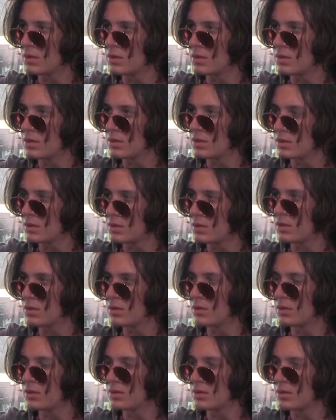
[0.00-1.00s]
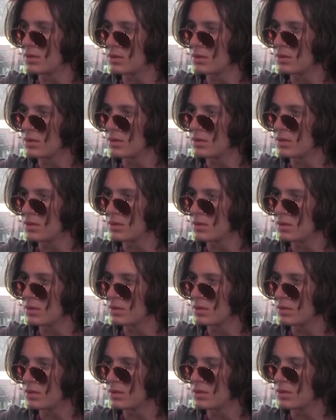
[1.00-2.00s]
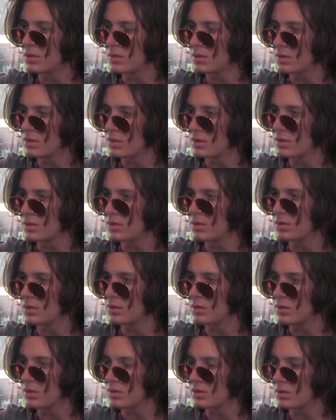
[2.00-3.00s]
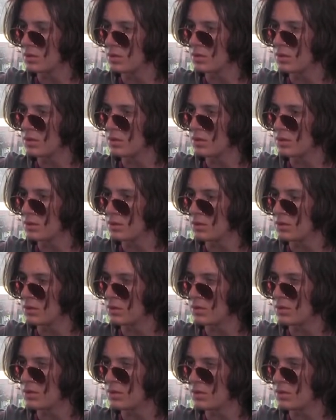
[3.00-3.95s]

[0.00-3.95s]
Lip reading: No words are spoken by the person on screen.